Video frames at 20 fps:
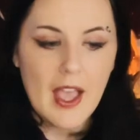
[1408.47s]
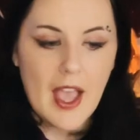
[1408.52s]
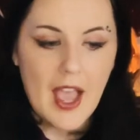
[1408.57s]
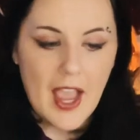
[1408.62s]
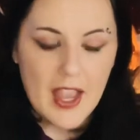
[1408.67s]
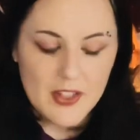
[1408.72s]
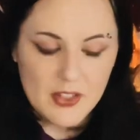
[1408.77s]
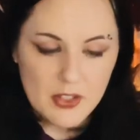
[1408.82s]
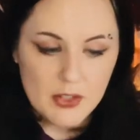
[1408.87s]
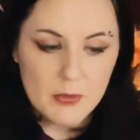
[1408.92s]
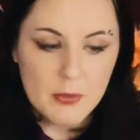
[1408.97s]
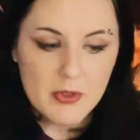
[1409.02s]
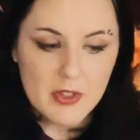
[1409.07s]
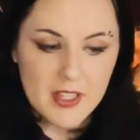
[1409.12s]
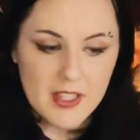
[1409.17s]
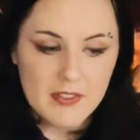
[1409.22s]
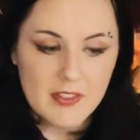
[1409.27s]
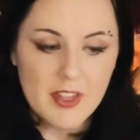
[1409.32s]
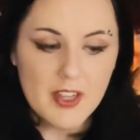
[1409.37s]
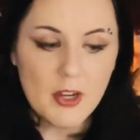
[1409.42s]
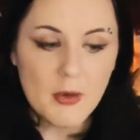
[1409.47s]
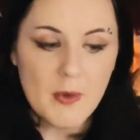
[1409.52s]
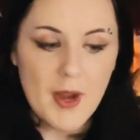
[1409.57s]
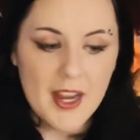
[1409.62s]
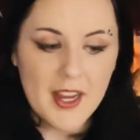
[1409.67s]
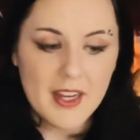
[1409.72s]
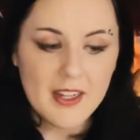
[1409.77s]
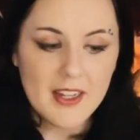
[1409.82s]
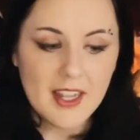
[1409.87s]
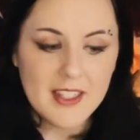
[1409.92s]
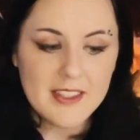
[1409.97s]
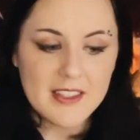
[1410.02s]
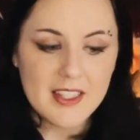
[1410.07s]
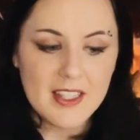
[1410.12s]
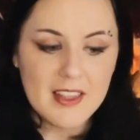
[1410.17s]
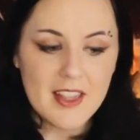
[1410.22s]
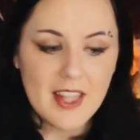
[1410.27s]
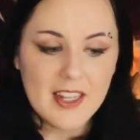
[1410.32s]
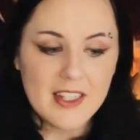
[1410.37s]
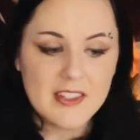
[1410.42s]
I do believe that you're
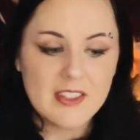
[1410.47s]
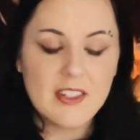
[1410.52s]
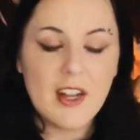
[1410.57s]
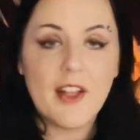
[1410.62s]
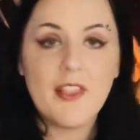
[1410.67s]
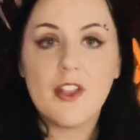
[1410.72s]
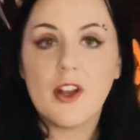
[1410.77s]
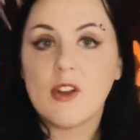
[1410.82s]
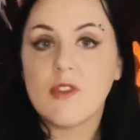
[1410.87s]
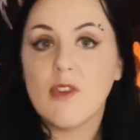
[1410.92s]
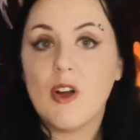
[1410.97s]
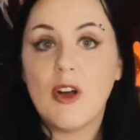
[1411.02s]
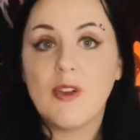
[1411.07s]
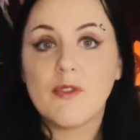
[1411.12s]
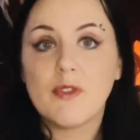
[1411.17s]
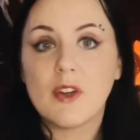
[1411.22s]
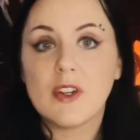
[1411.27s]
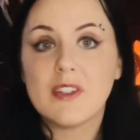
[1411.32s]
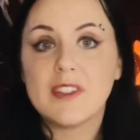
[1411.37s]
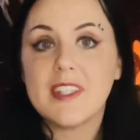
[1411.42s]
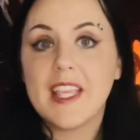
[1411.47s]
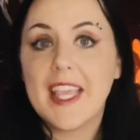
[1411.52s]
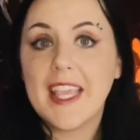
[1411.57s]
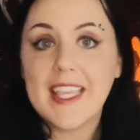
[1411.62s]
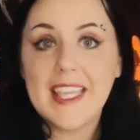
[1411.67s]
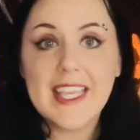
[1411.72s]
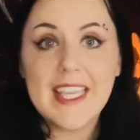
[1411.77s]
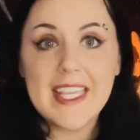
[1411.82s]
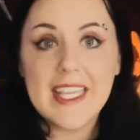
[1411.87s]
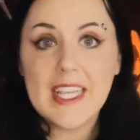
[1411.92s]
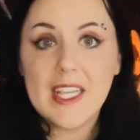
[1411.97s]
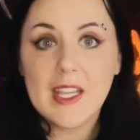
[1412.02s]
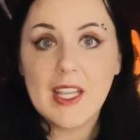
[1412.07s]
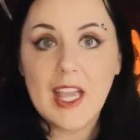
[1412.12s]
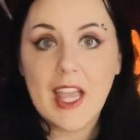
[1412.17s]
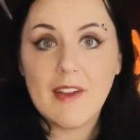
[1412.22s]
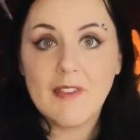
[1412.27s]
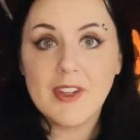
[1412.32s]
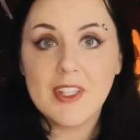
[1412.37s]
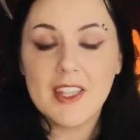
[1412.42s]
recognizing that it's not their fault for taking
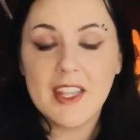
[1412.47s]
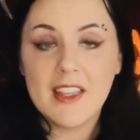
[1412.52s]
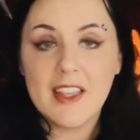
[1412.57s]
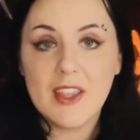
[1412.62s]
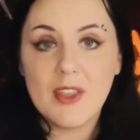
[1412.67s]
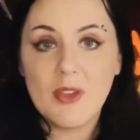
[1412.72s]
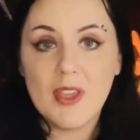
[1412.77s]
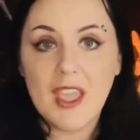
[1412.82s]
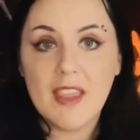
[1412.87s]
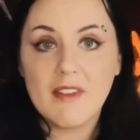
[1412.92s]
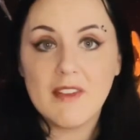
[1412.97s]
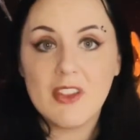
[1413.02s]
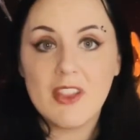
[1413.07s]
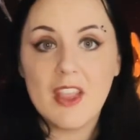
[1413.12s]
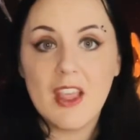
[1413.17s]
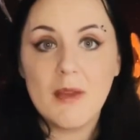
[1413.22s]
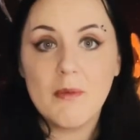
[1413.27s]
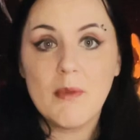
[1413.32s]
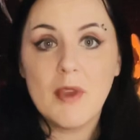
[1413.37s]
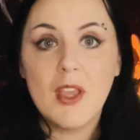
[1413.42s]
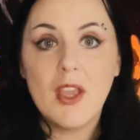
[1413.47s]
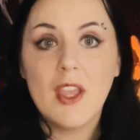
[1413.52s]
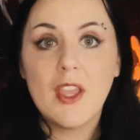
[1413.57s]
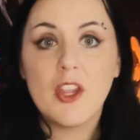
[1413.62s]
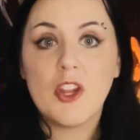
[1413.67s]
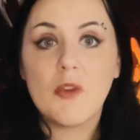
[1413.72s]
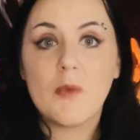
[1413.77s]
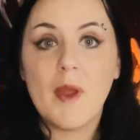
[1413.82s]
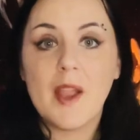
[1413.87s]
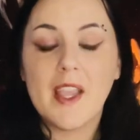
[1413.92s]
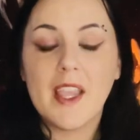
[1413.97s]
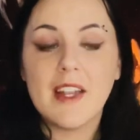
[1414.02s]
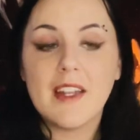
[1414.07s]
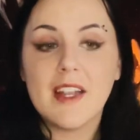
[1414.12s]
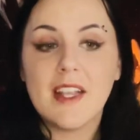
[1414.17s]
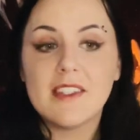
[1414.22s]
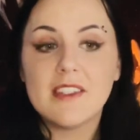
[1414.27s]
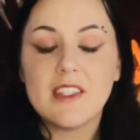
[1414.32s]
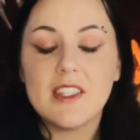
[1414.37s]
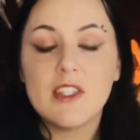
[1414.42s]
everything that you gave to them. You're
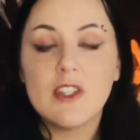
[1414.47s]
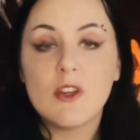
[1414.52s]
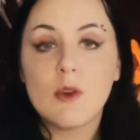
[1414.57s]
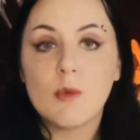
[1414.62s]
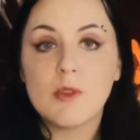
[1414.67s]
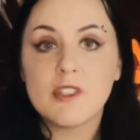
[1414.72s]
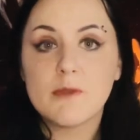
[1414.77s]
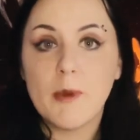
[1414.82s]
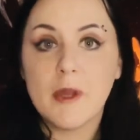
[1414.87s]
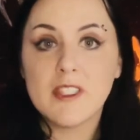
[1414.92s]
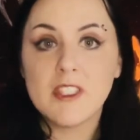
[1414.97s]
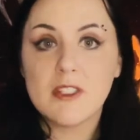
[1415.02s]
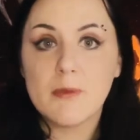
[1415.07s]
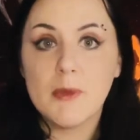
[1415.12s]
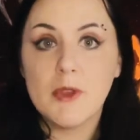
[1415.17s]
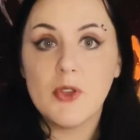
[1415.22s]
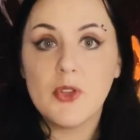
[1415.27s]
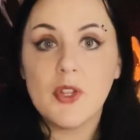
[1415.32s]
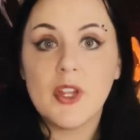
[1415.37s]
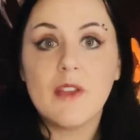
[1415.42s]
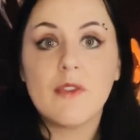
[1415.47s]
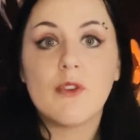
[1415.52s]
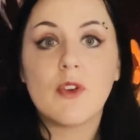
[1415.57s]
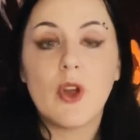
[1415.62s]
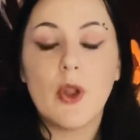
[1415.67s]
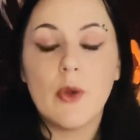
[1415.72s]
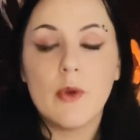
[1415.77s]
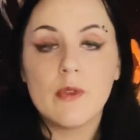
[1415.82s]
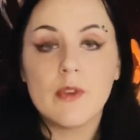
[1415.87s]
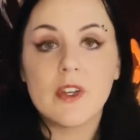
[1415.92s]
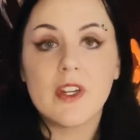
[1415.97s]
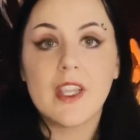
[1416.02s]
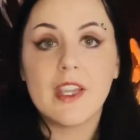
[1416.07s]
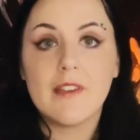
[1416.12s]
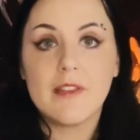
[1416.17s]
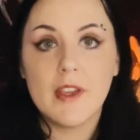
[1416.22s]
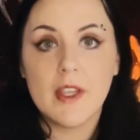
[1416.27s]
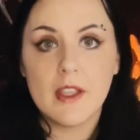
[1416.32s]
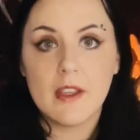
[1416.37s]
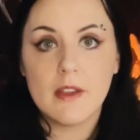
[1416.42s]
recognizing your responsibility for
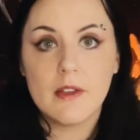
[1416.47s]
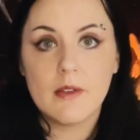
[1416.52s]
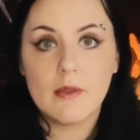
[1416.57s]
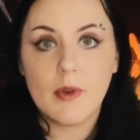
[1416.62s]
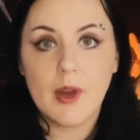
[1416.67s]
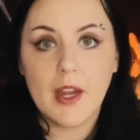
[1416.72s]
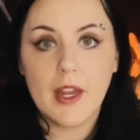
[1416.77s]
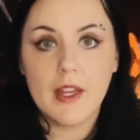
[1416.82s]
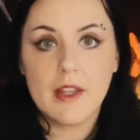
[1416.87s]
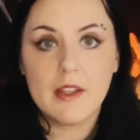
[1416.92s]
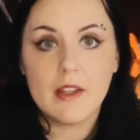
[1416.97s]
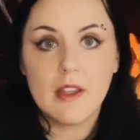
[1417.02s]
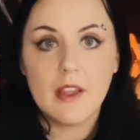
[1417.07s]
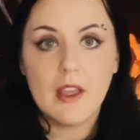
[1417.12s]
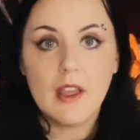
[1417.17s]
overgiving, right?